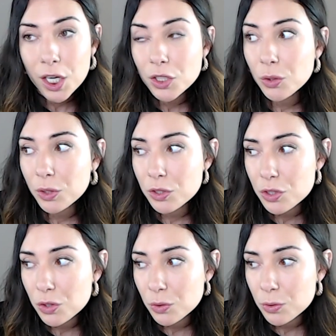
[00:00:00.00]
You can
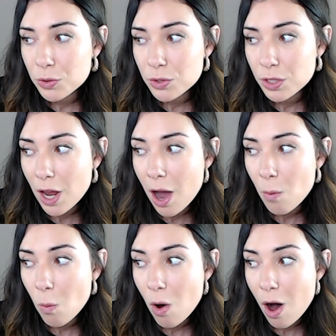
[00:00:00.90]
choose to
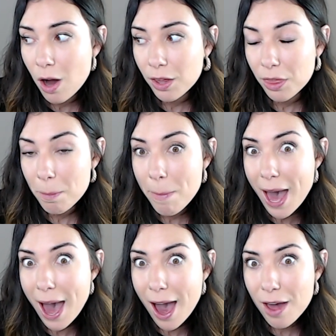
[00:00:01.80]
not walk the
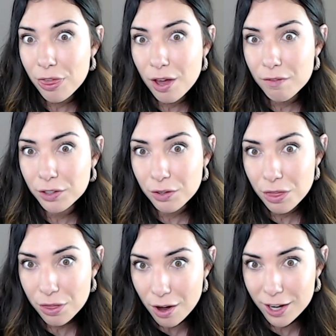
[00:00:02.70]
path of your
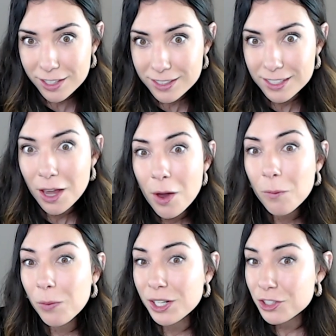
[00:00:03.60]
thoughts,
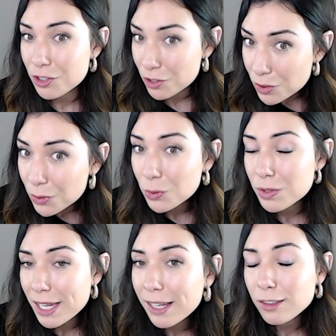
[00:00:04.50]
which do
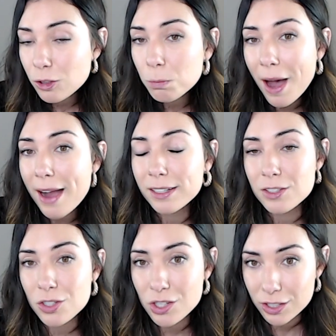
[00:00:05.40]
take you back
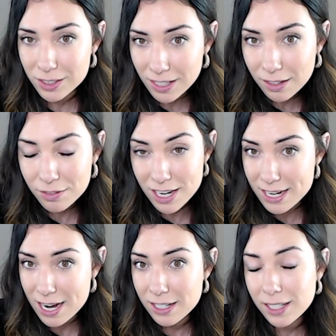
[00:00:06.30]
into your safety
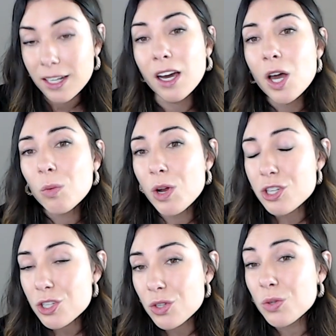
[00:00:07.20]
identity,
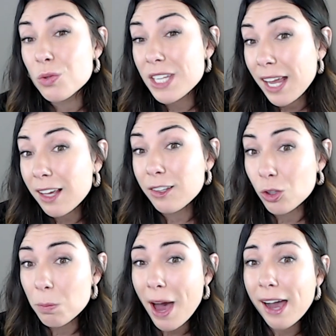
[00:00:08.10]
which do take
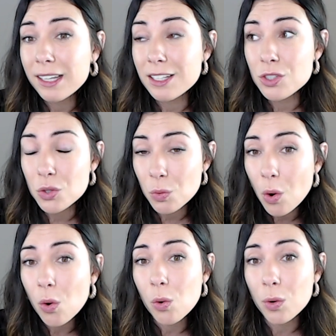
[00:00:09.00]
you back into
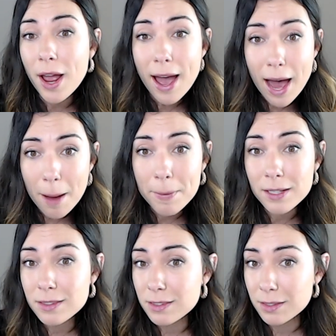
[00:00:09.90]
old
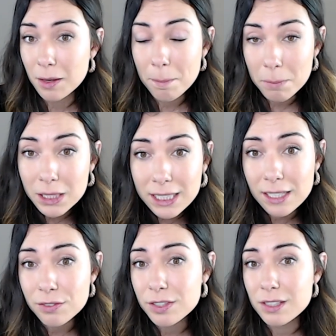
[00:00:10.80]
habits,
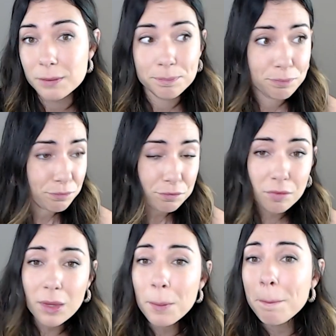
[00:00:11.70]
beliefs,
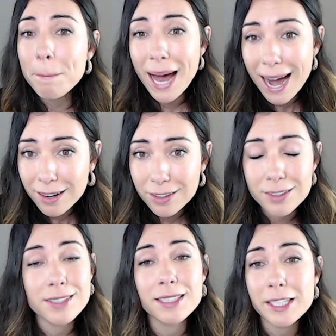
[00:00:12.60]

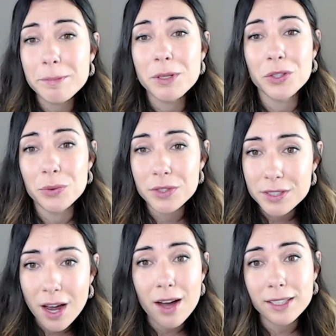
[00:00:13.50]
patterns, keeping you
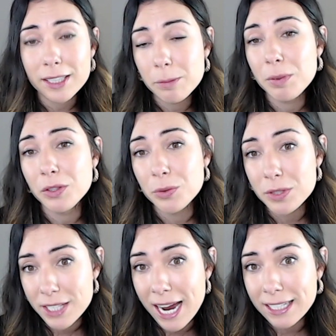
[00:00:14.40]
stuck, keeping you
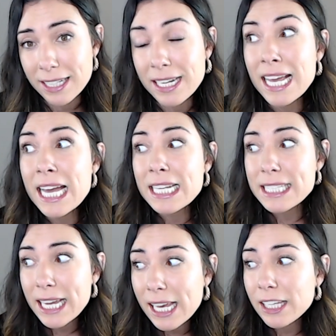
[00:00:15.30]
stagnant,
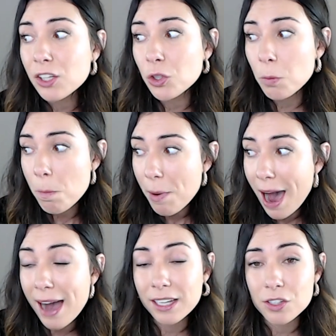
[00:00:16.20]
taking you
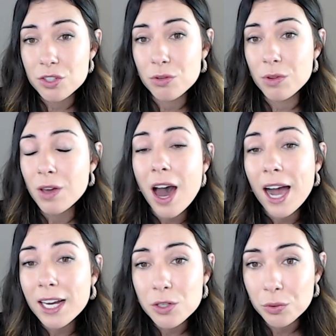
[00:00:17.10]
back into the
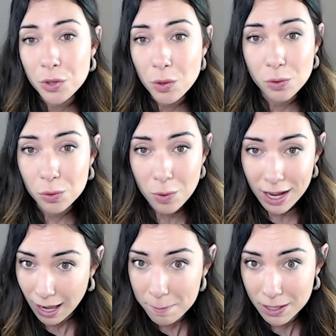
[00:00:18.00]
I don't know who I
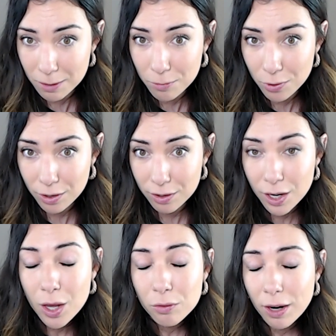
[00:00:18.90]
am anymore,
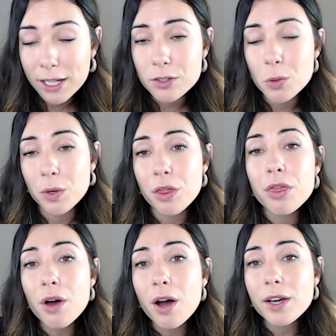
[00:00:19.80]
right? So when a
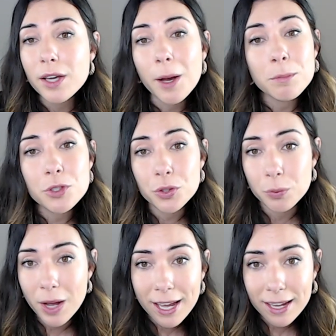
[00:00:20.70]
thought comes your
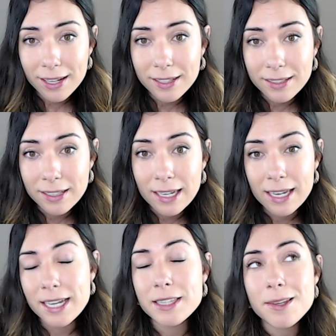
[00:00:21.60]
way,
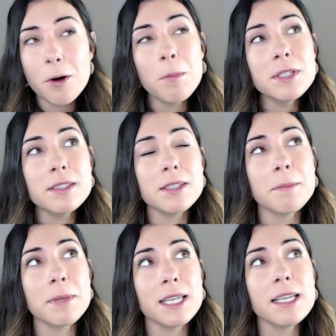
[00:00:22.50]
it's almost, to
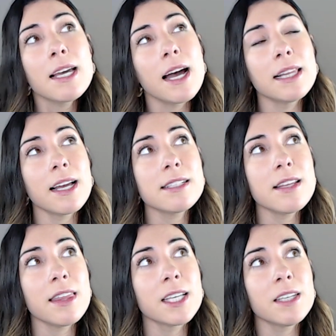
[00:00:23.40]
me, I like
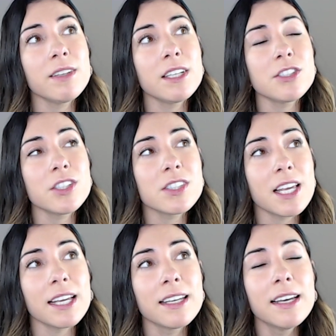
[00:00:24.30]
to think of it as just
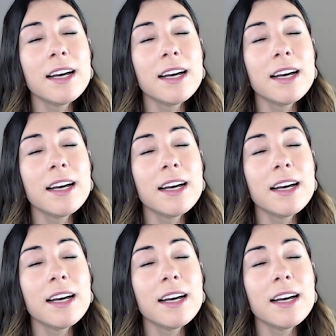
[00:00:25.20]
like,